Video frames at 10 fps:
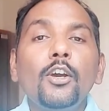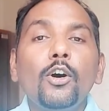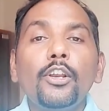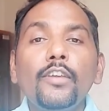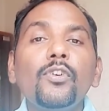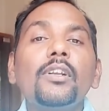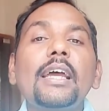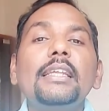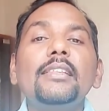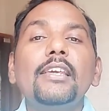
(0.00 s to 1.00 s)
Or if you're
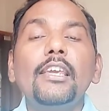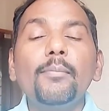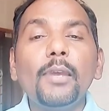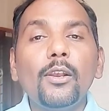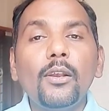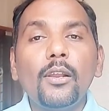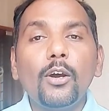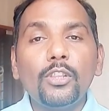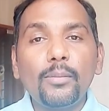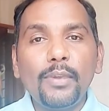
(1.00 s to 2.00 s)
writing the email
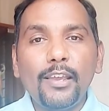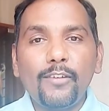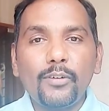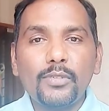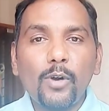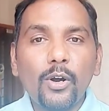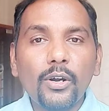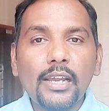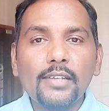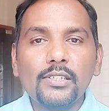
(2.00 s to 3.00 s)
on the behalf of some
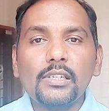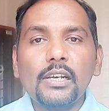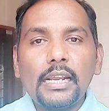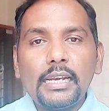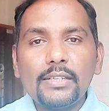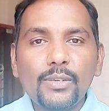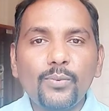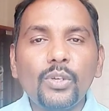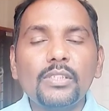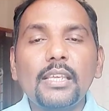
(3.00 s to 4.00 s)
organization, like let's say
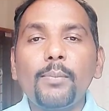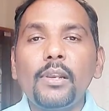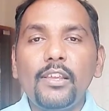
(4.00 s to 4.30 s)
for example,